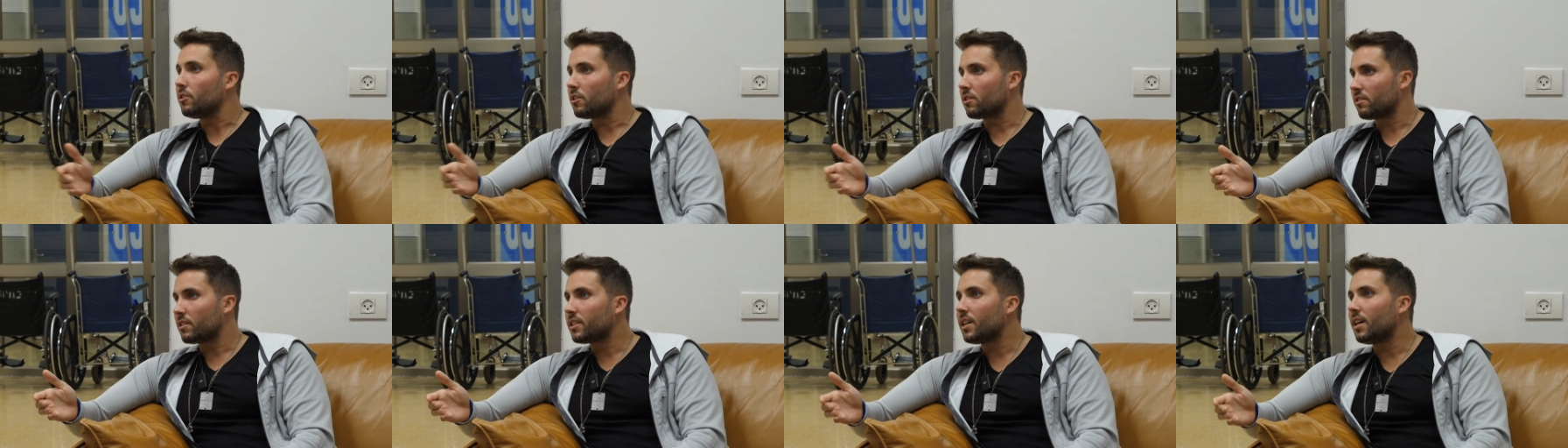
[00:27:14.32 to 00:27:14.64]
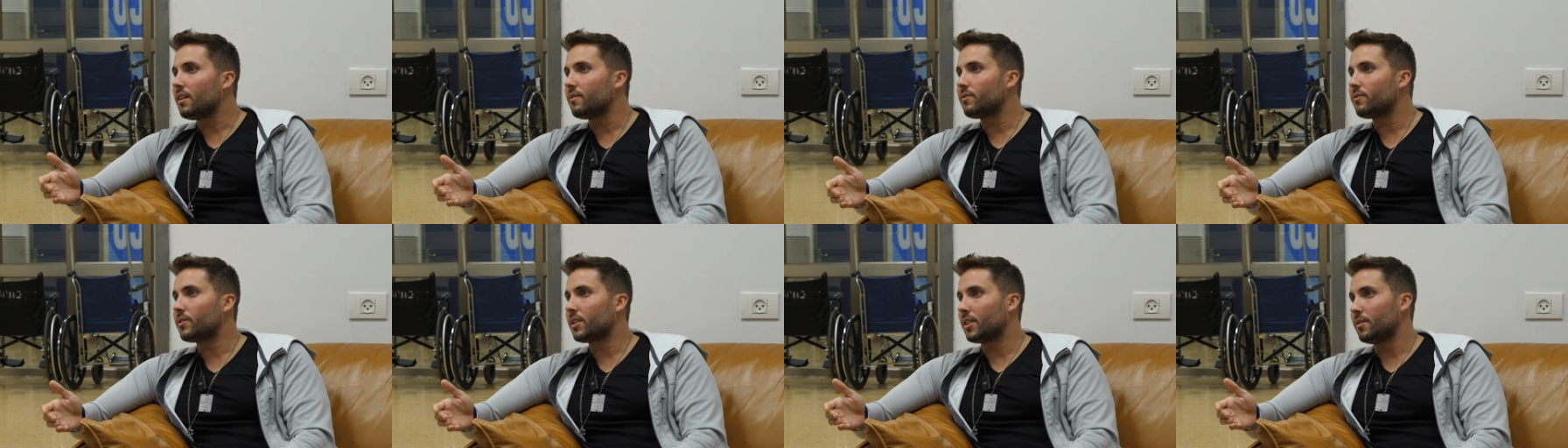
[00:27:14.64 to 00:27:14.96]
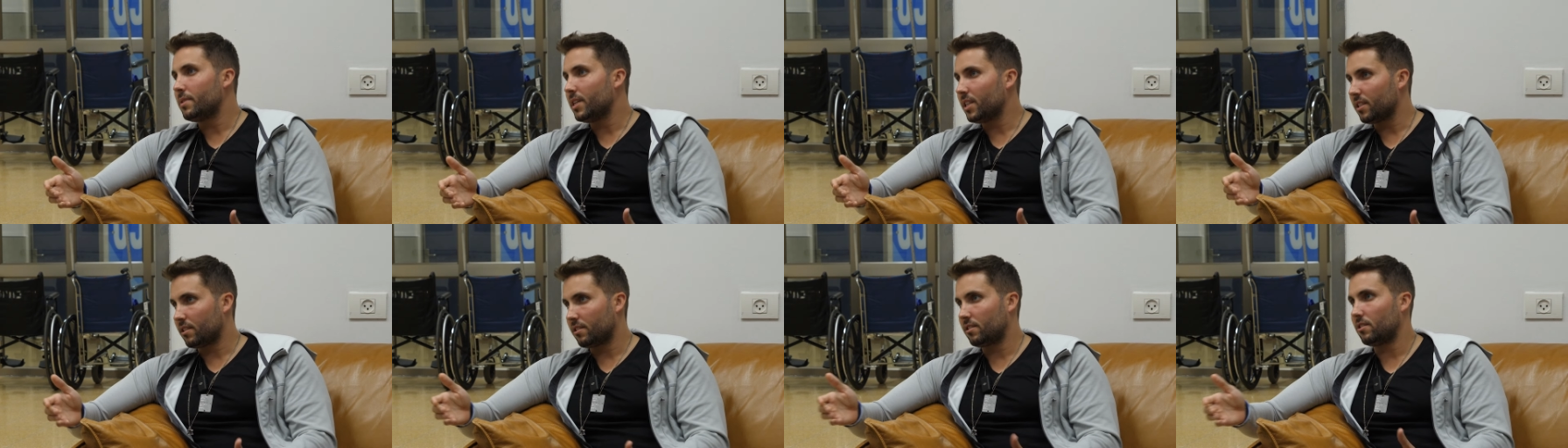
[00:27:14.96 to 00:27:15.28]
yourself can
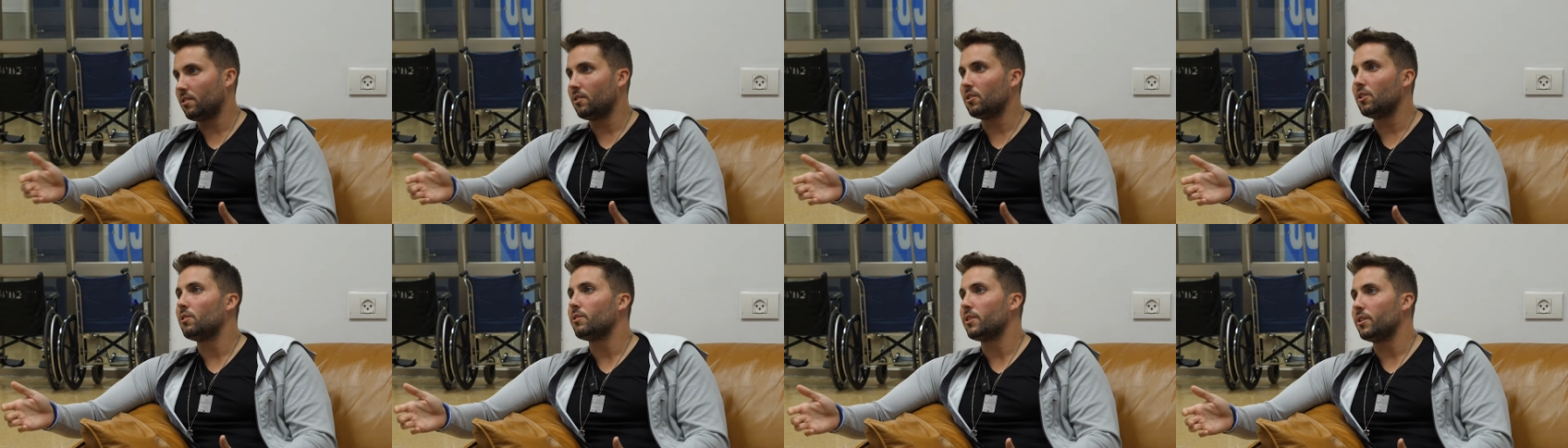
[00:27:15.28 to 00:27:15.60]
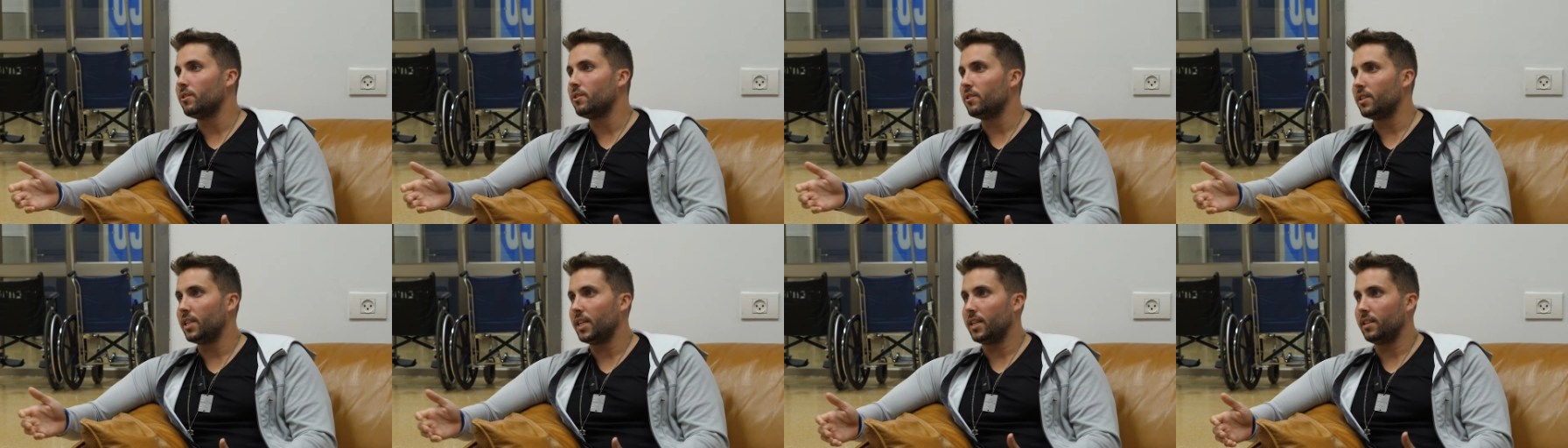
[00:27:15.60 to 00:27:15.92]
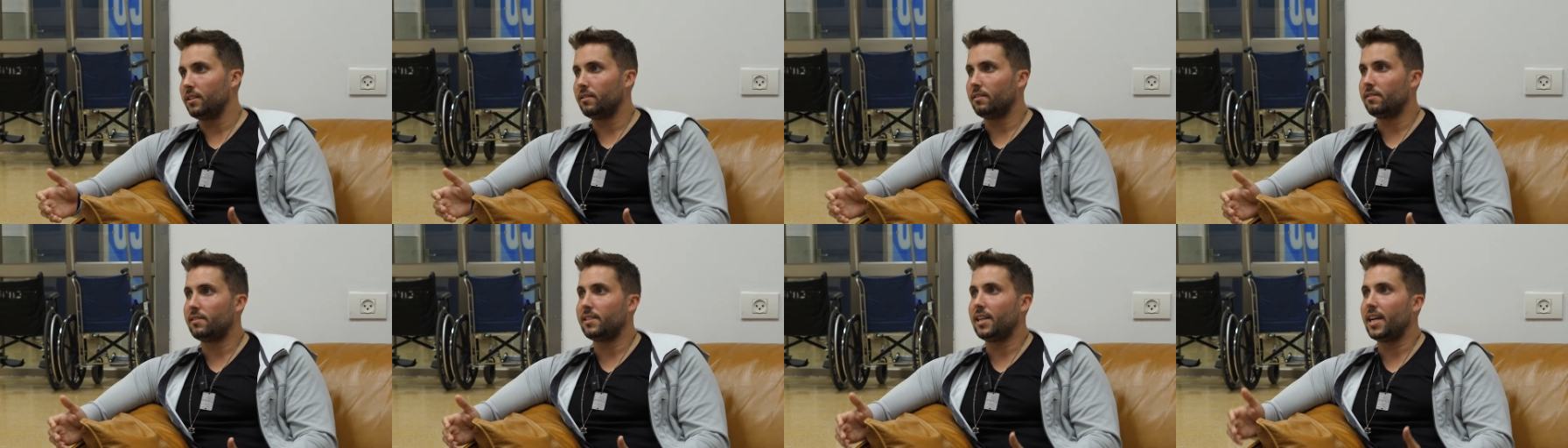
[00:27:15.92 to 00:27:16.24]
be a solo unit,
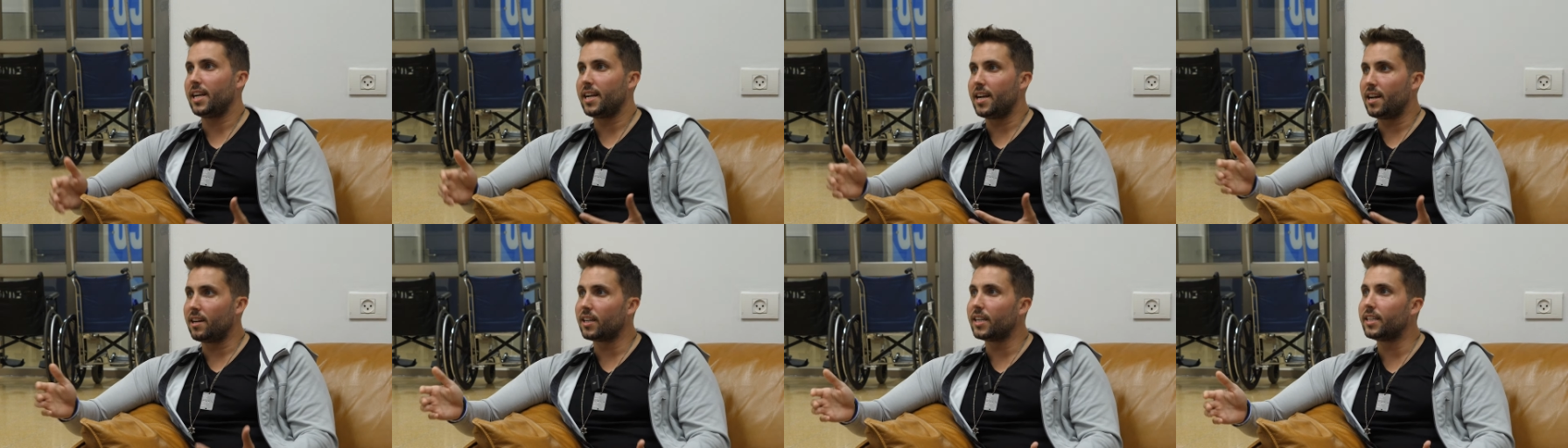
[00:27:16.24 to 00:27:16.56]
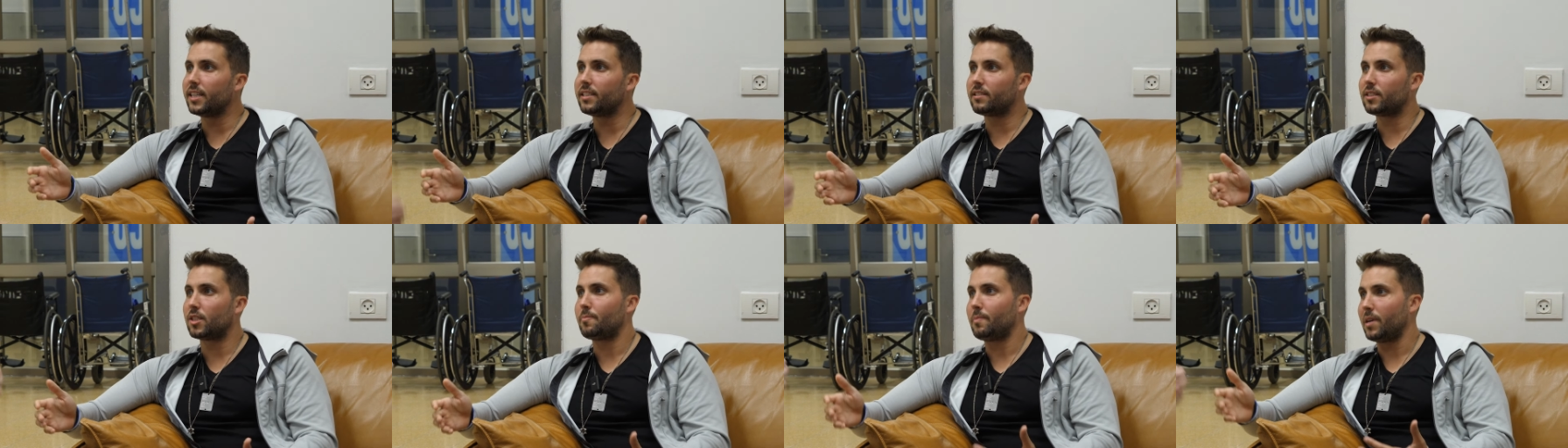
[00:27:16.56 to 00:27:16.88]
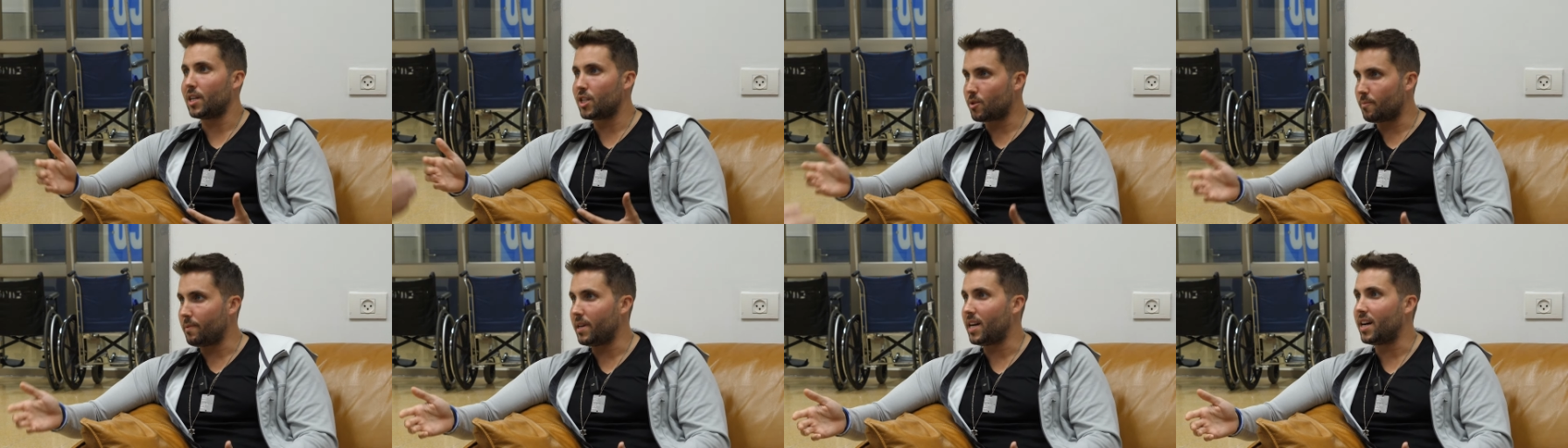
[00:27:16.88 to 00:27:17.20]
Sayeret
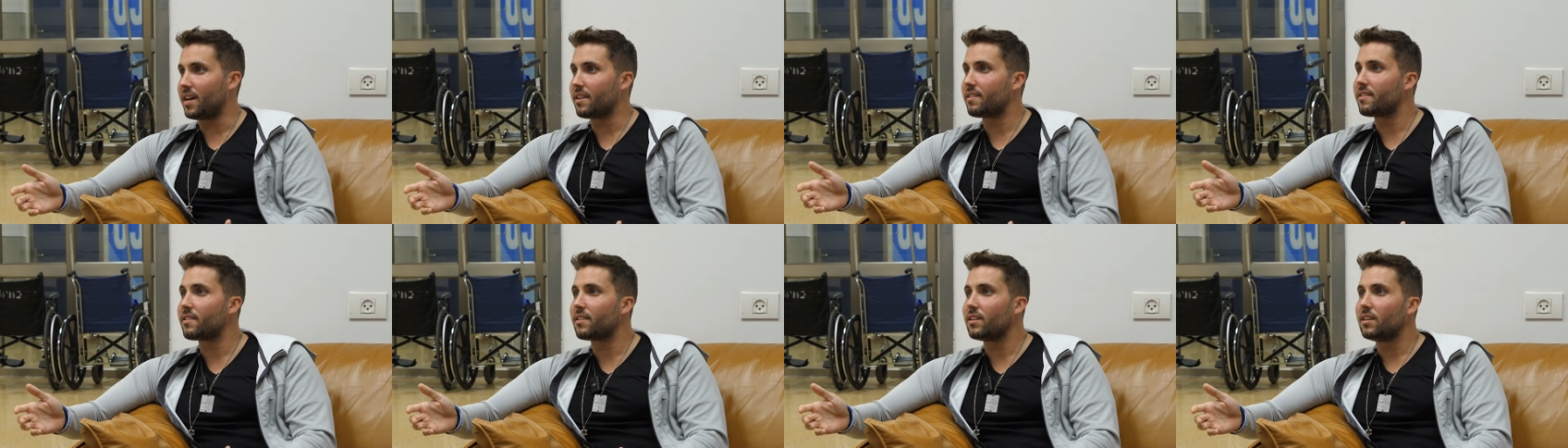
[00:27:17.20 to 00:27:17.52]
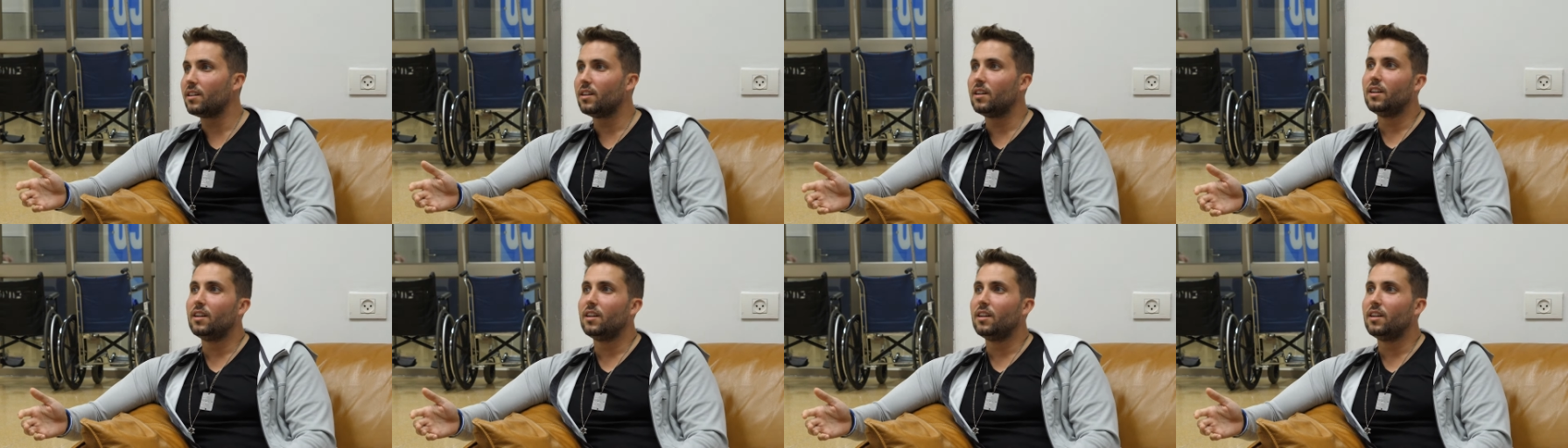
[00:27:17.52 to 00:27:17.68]
sponge bath